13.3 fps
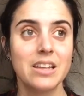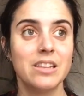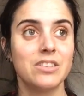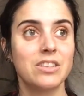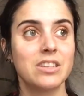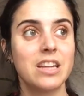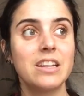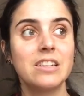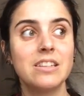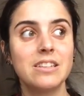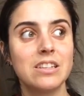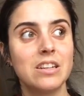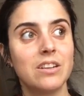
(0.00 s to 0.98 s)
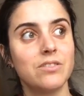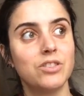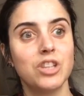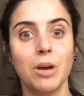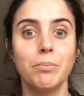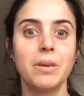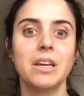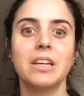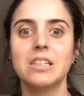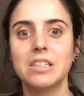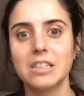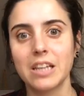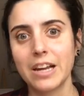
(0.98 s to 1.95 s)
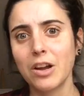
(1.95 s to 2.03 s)
There's a tendency of jumping
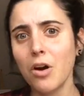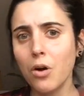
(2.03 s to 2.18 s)
into like,